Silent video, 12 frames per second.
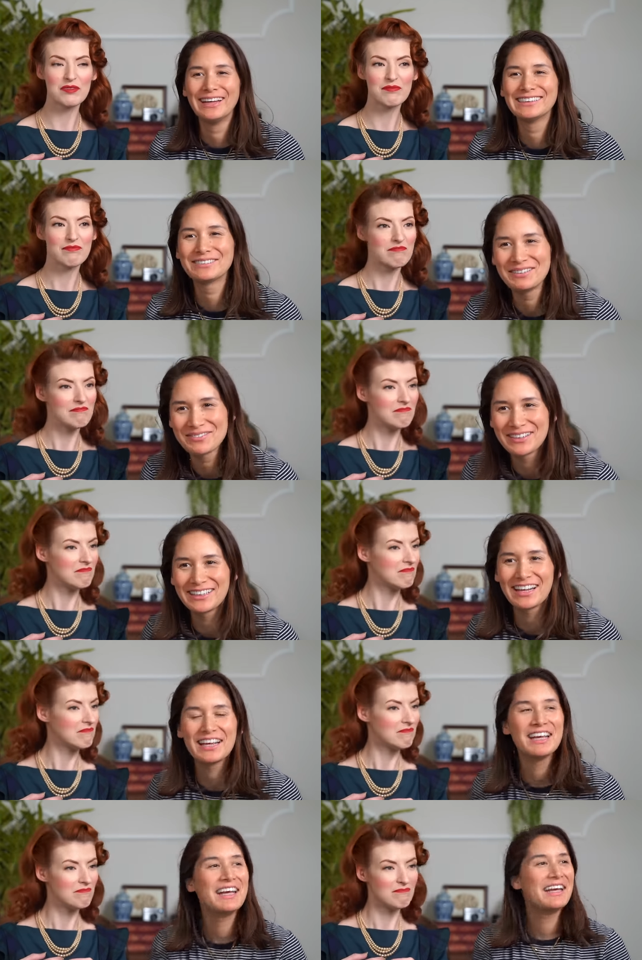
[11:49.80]
Speaker 1: it's quite funny.
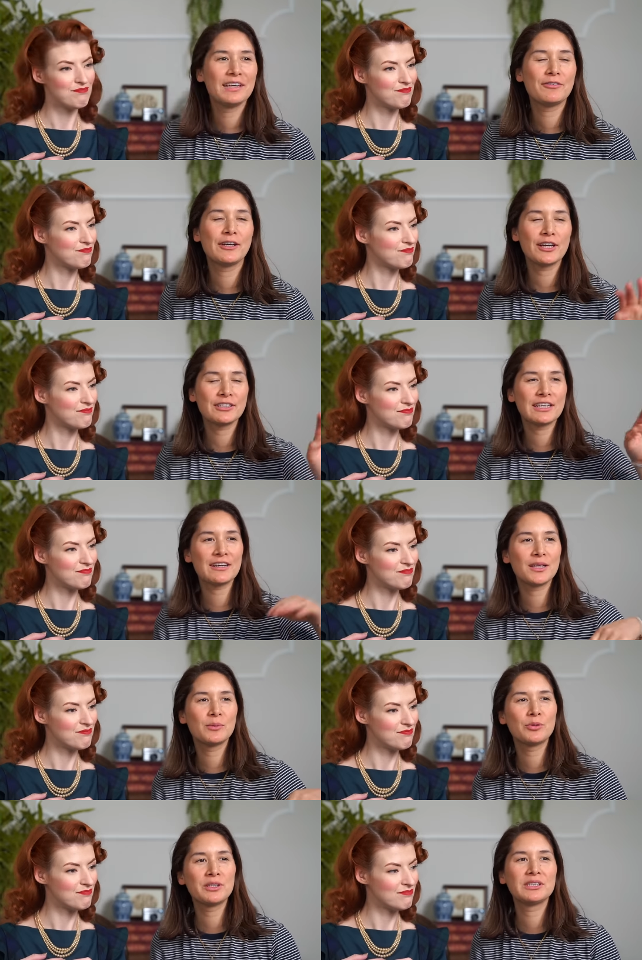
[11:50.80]
Like if I go down in
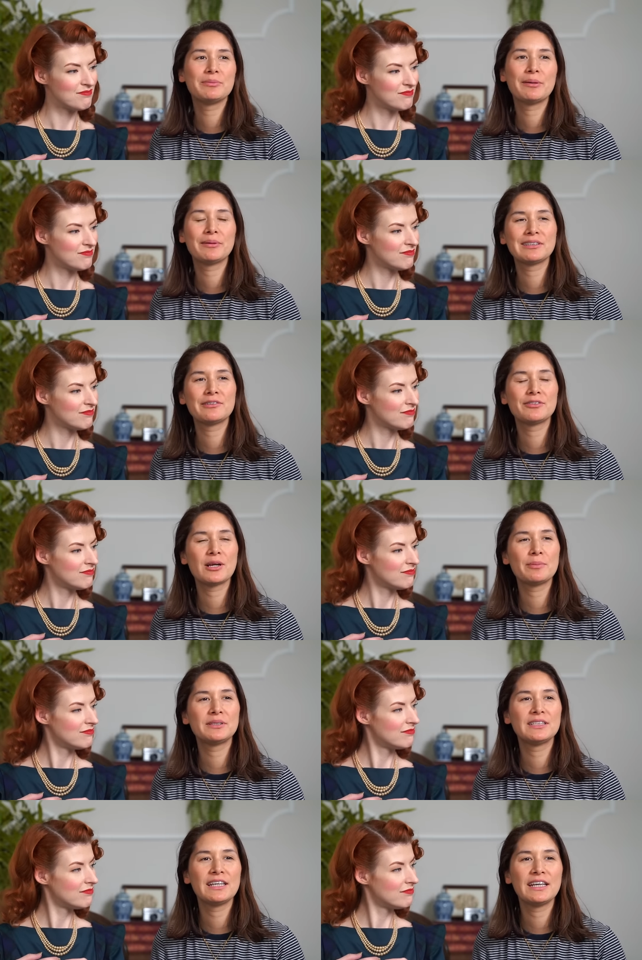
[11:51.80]
the morning to make myself a cup
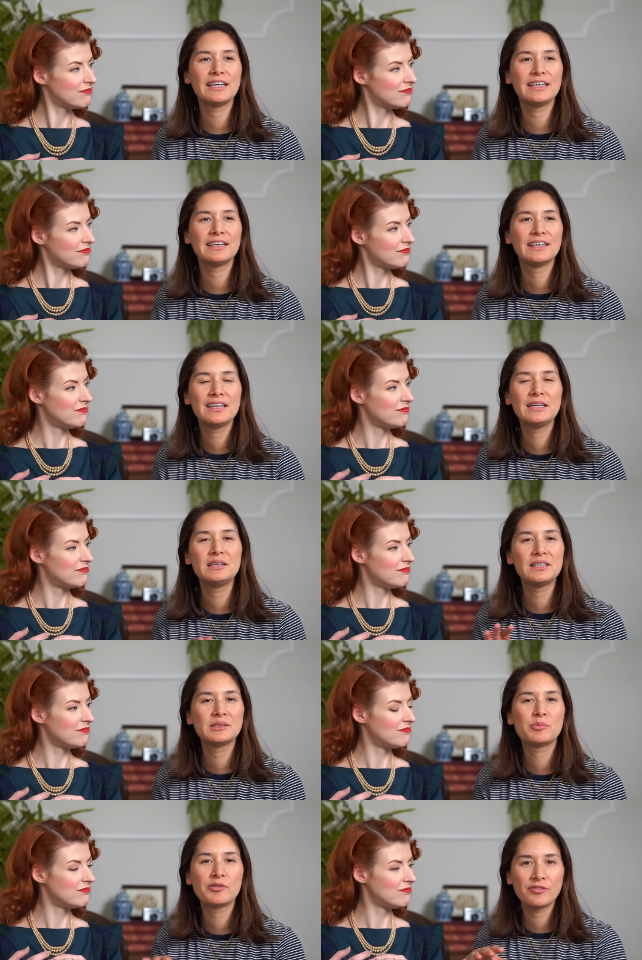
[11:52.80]
of tea, he
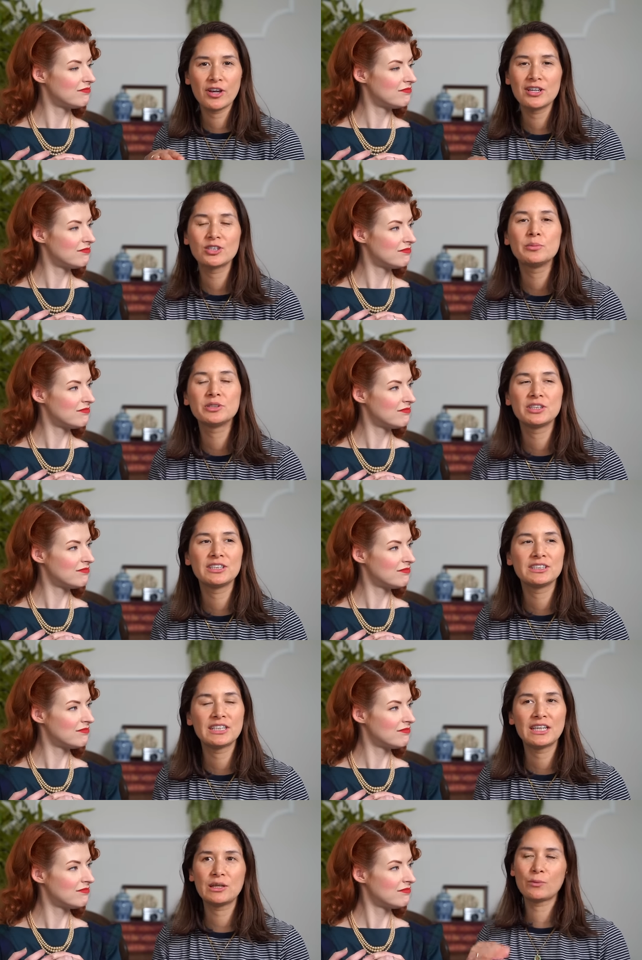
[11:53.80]
his preferred option is
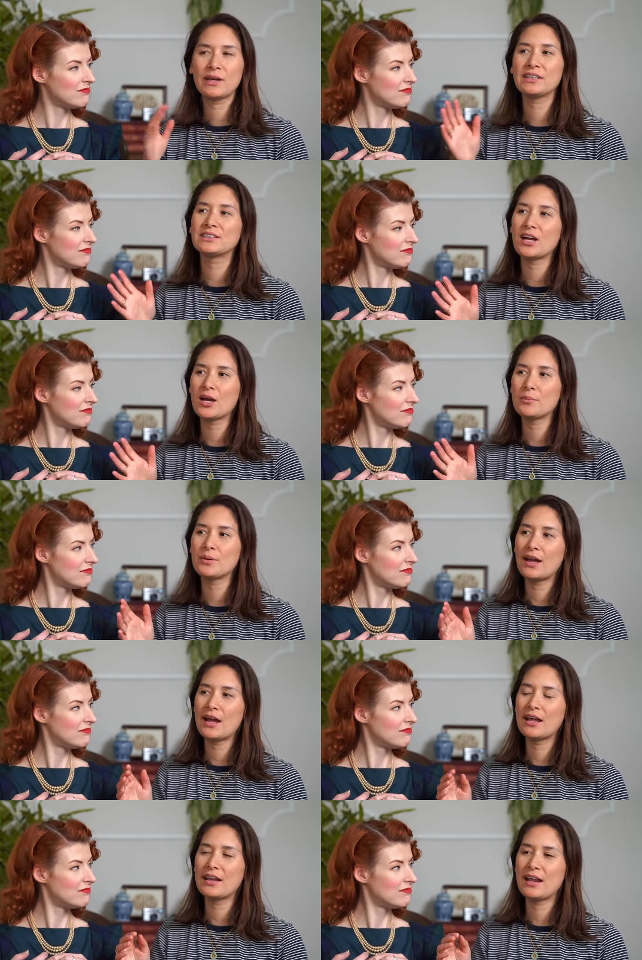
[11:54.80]
that he wakes up
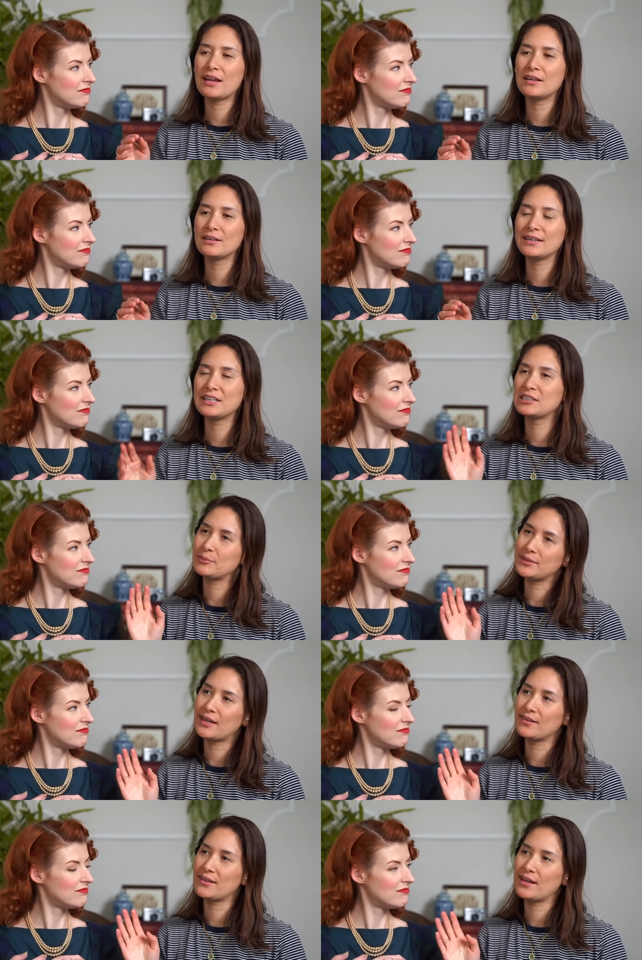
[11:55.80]
and then hears me
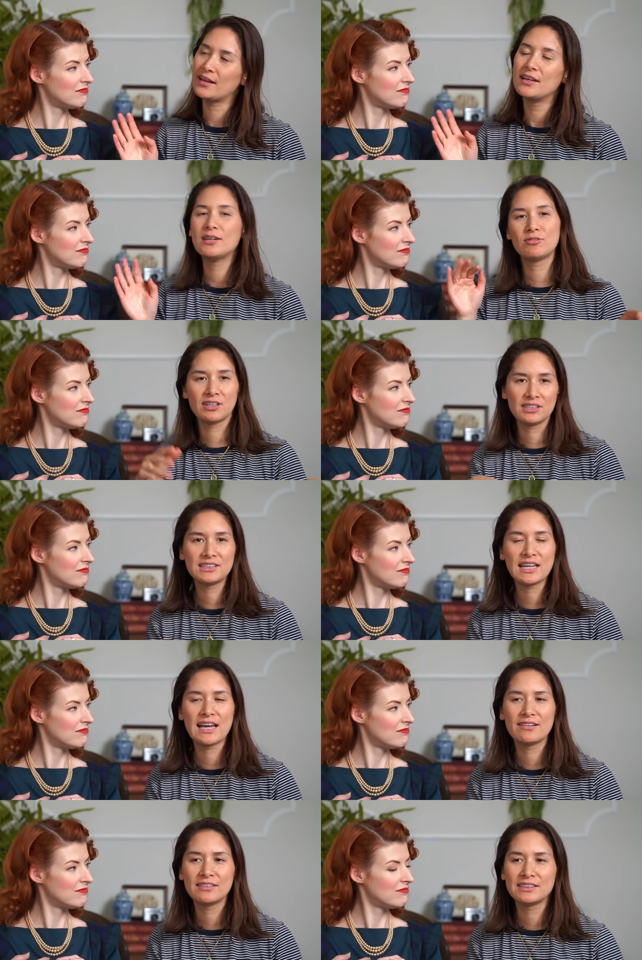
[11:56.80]
down there, runs
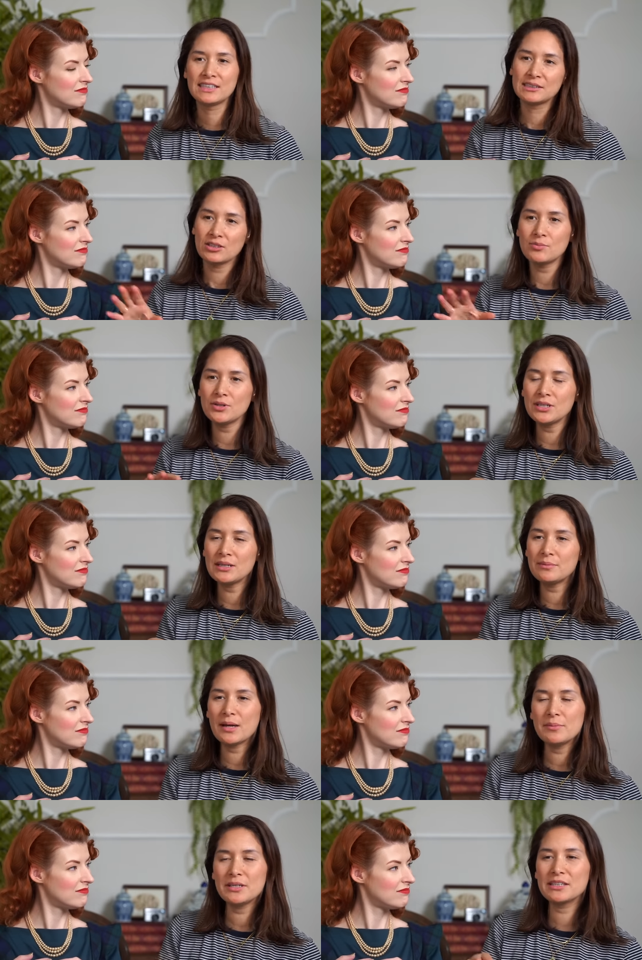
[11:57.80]
down and says good morning,
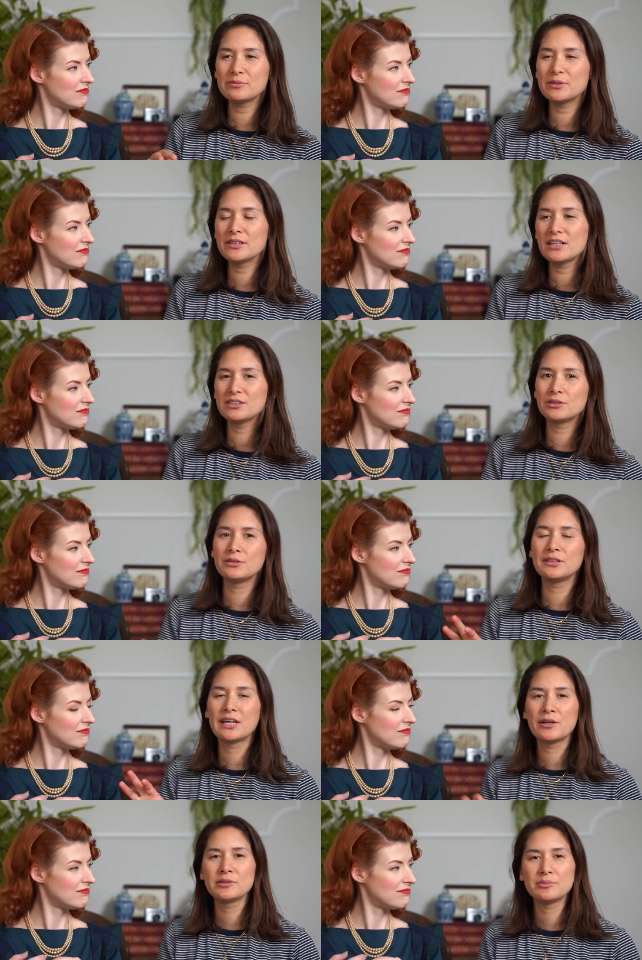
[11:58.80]
mummy, gives me a cuddle
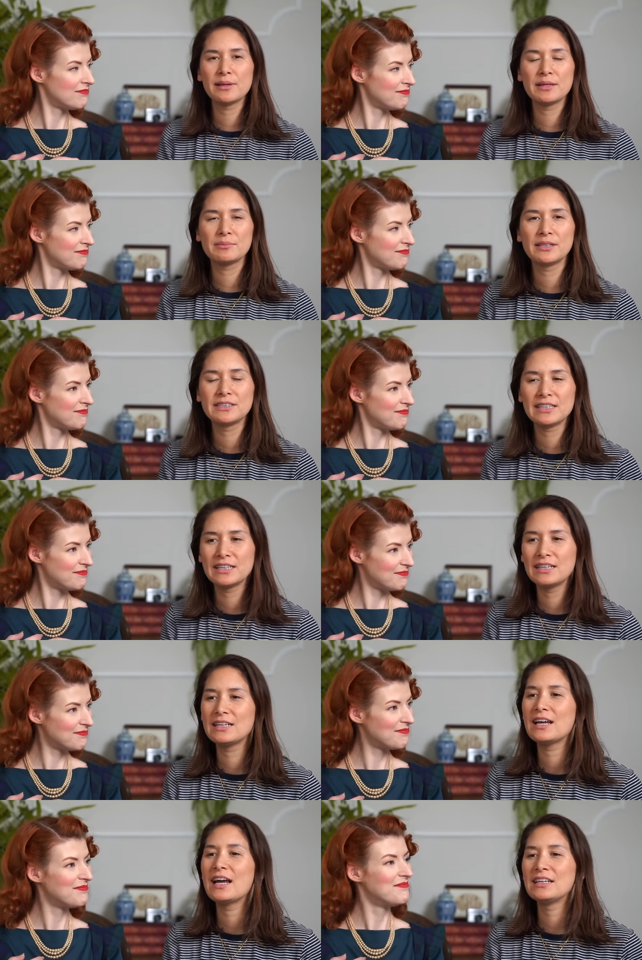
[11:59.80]
and helps make my
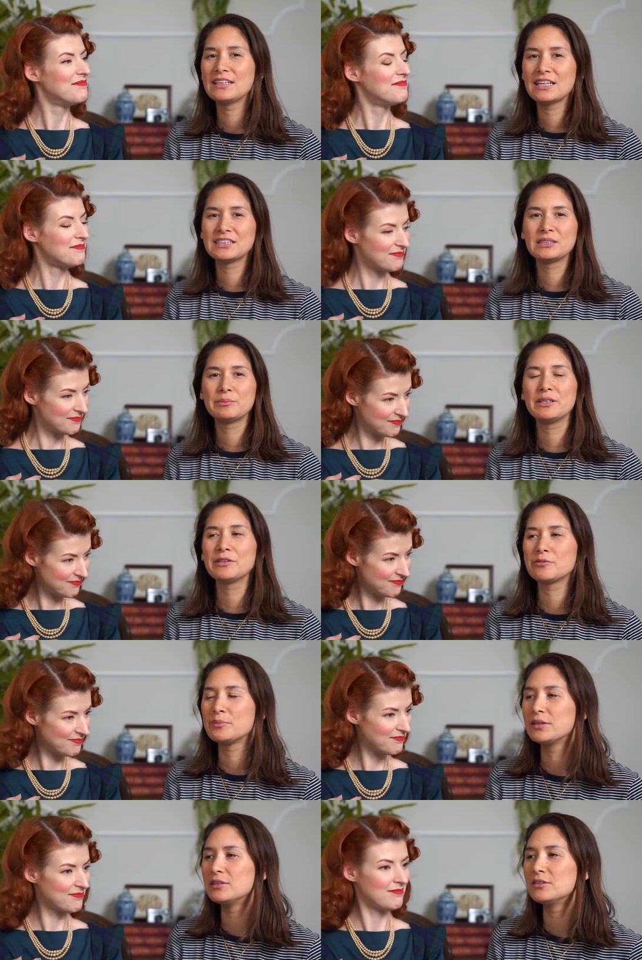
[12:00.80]
tea and gets his beak of
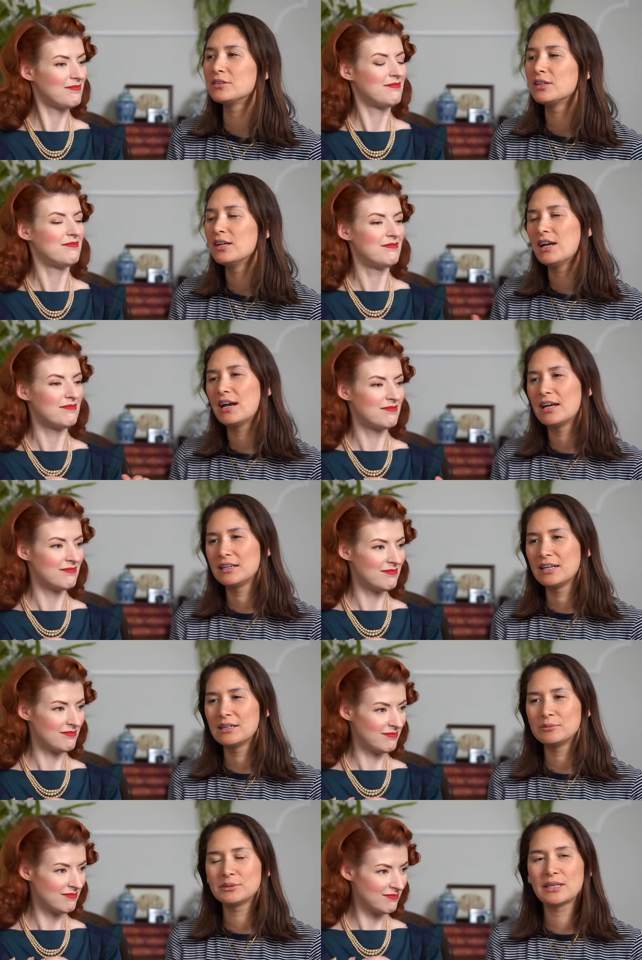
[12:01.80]
milk and
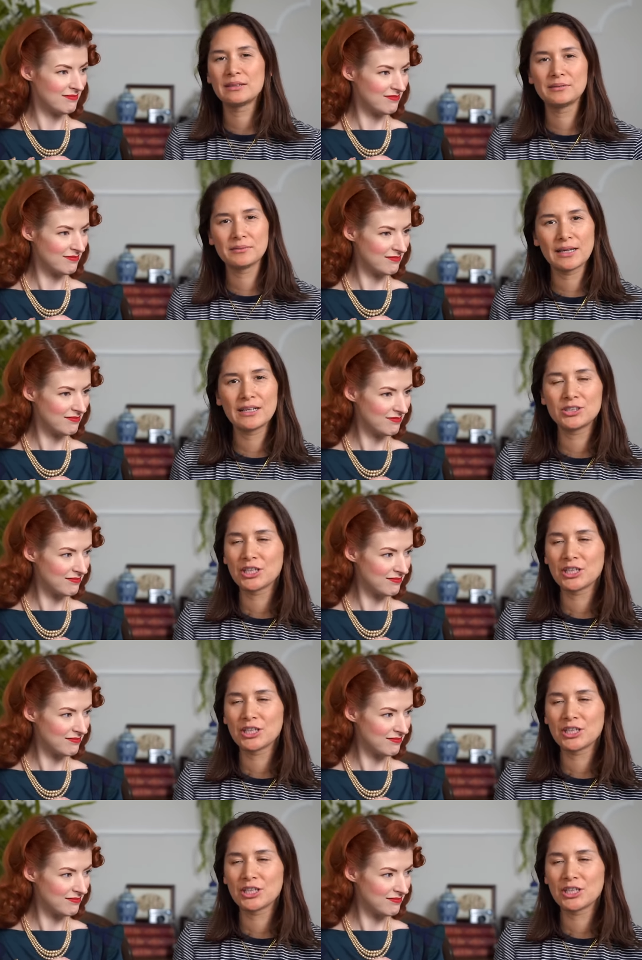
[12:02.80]
helps and get